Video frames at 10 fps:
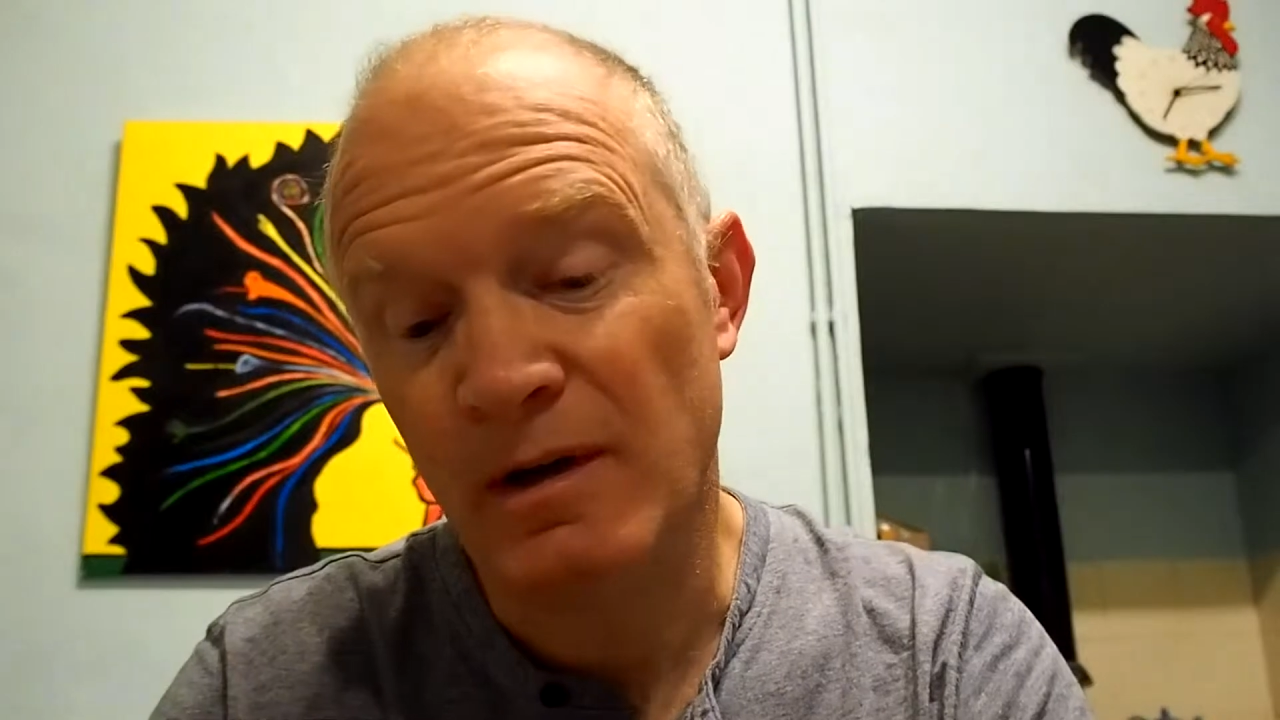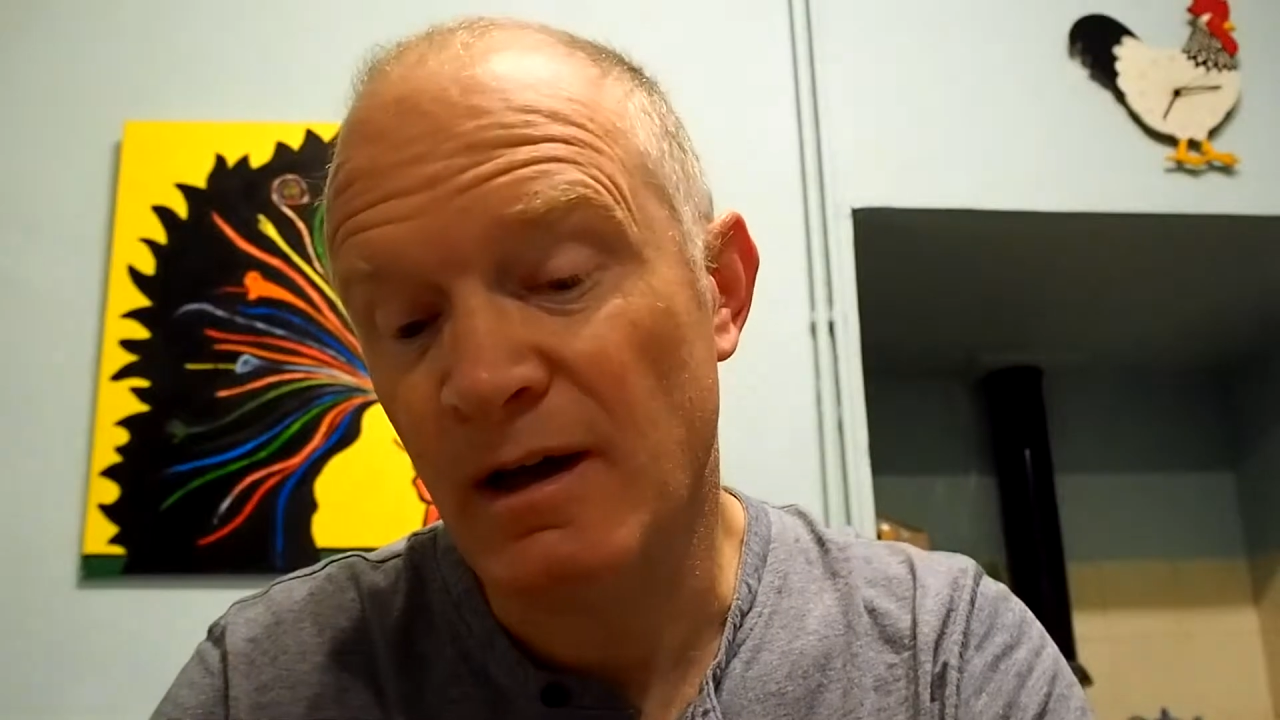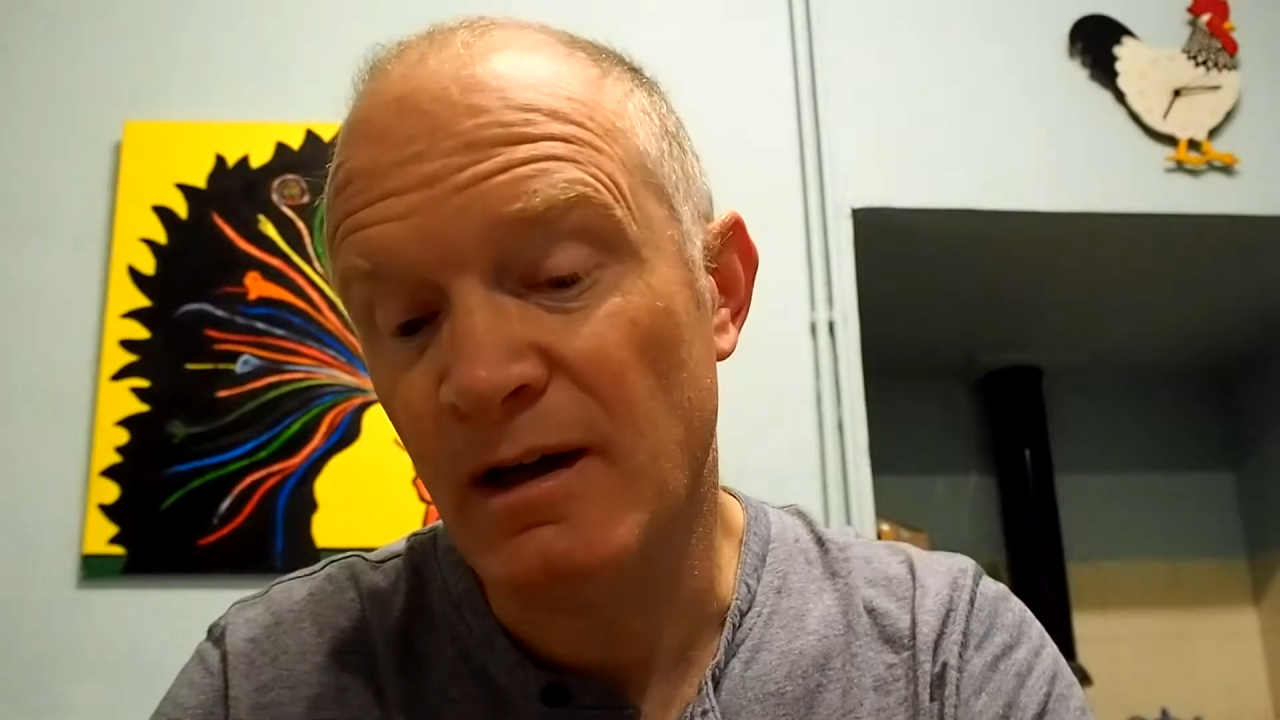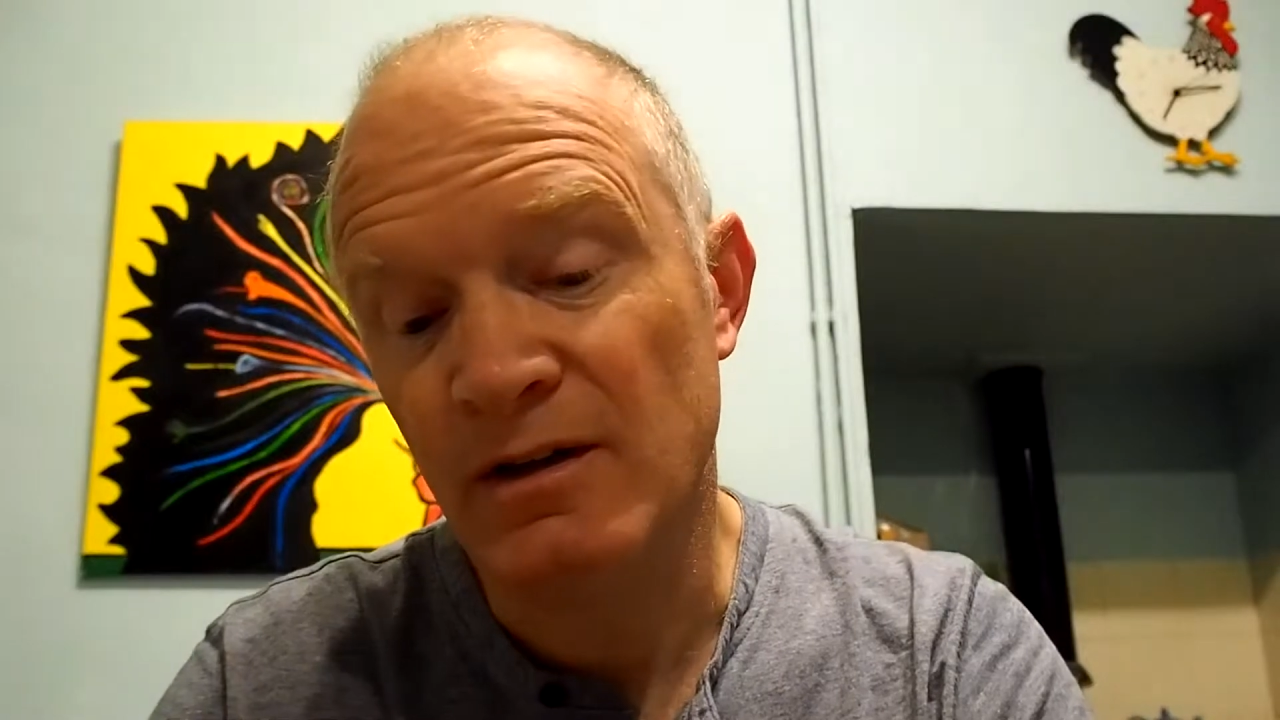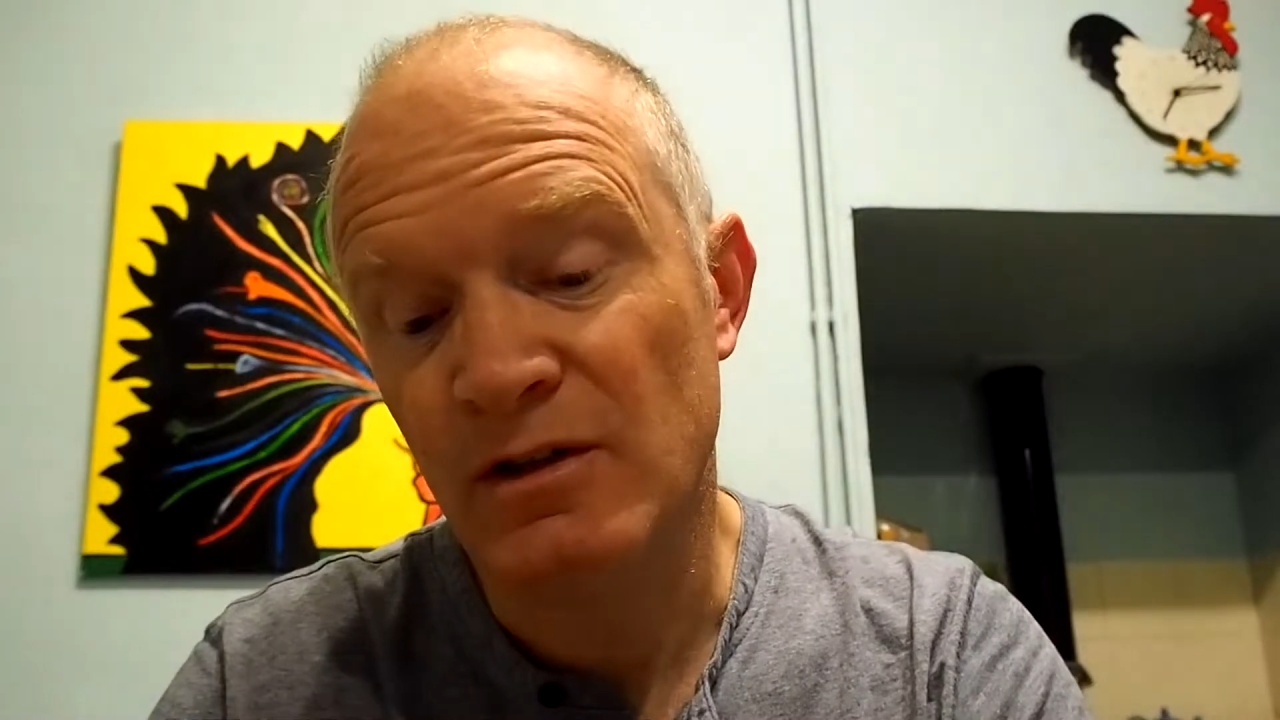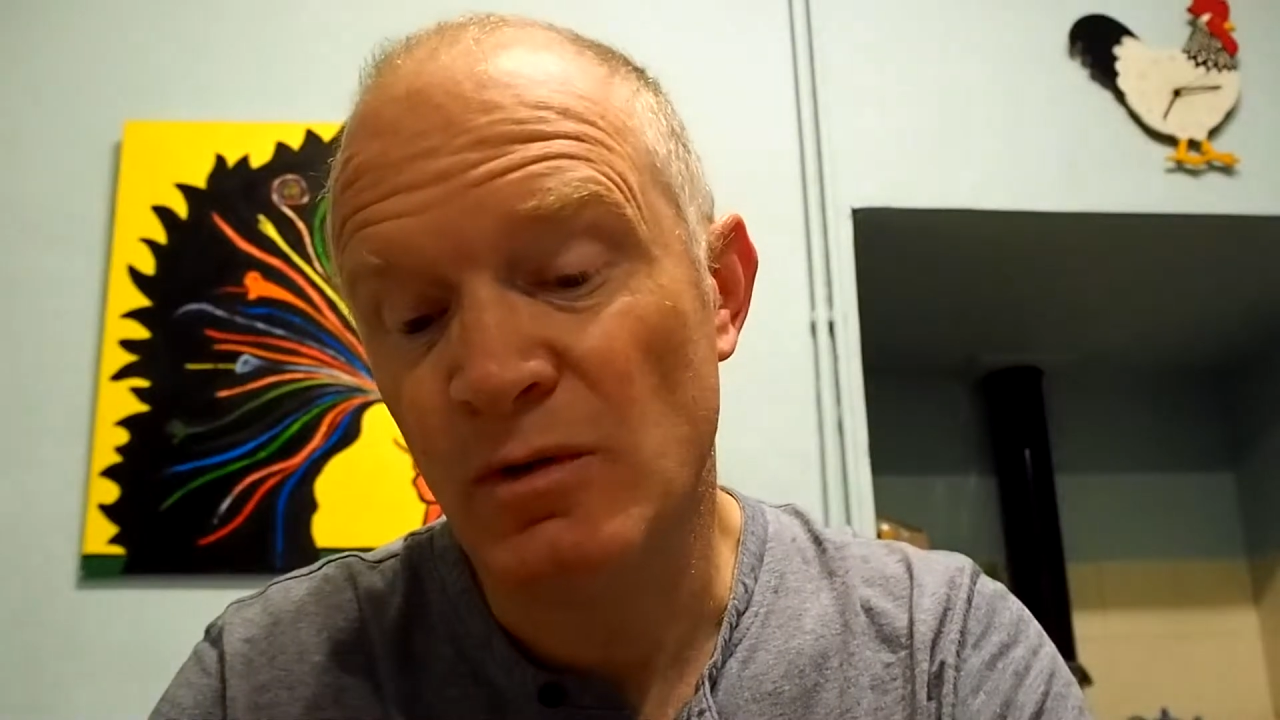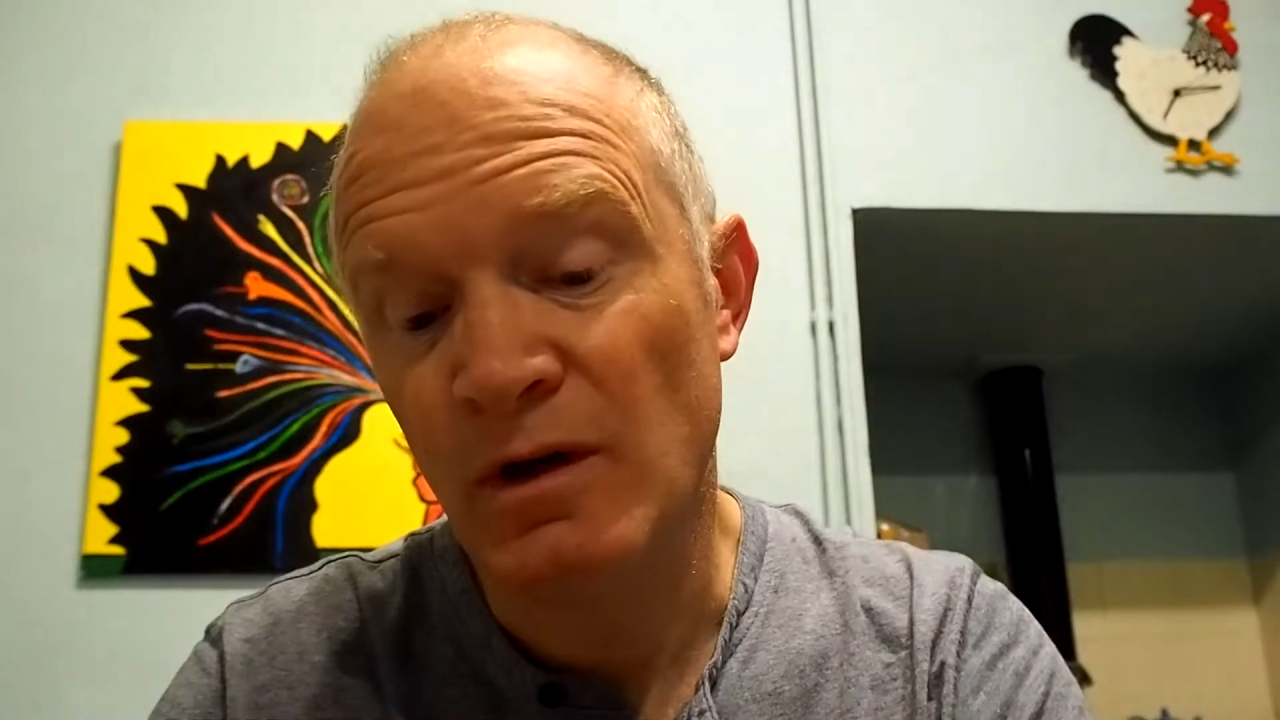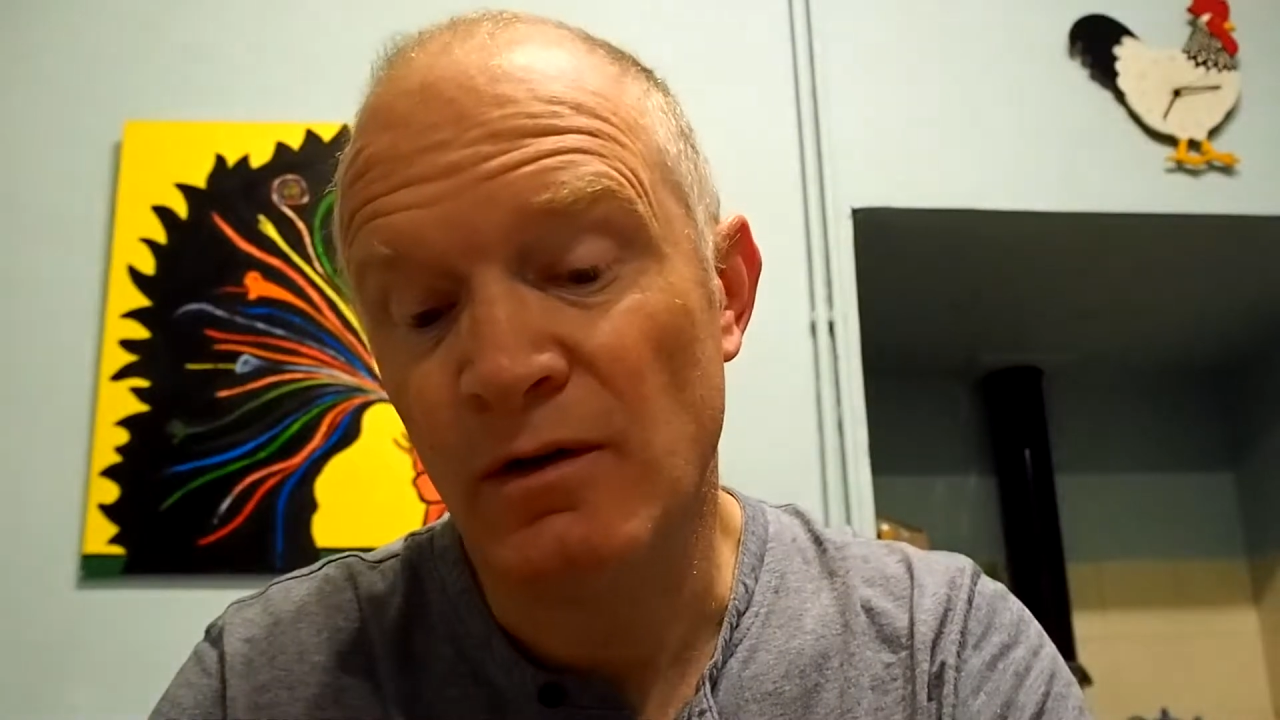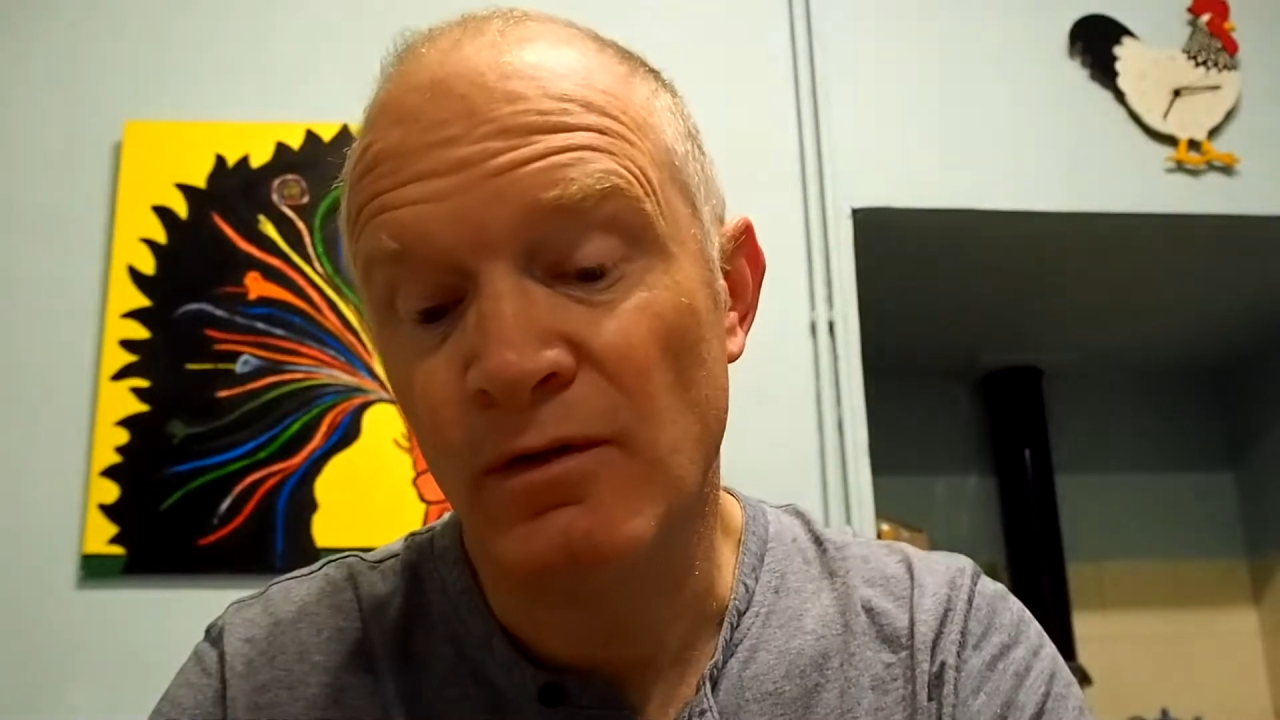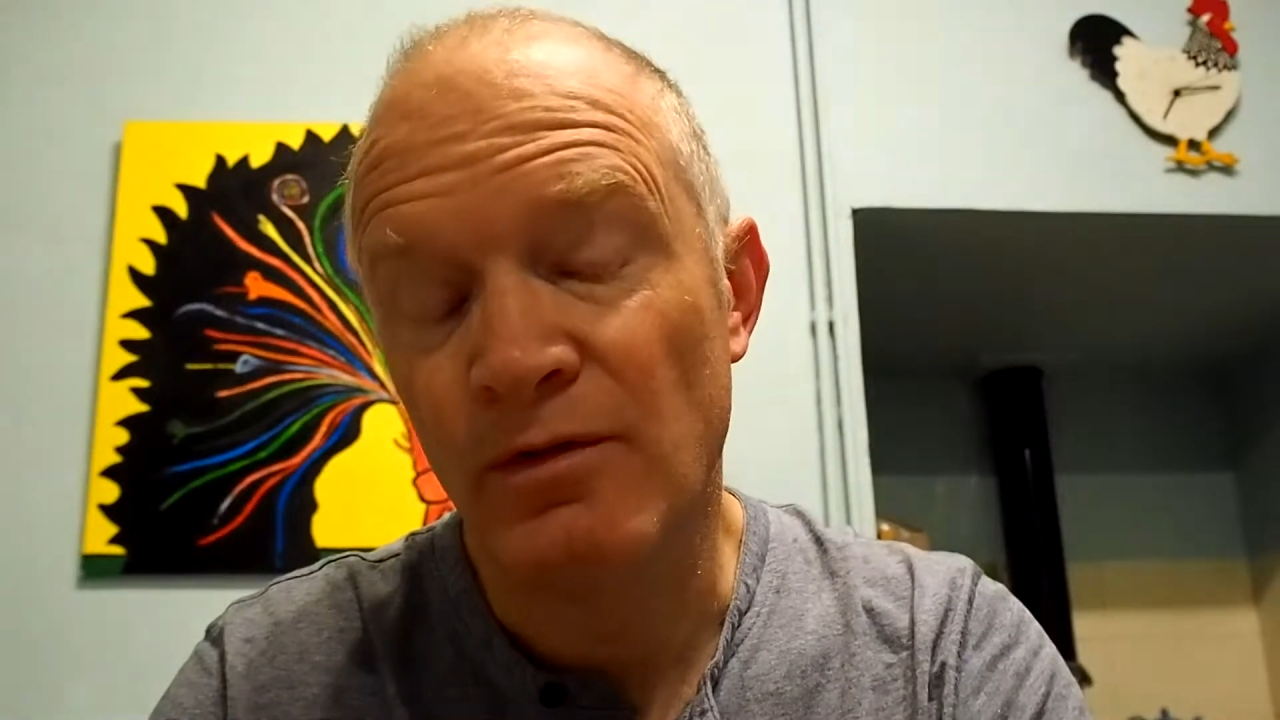at 12,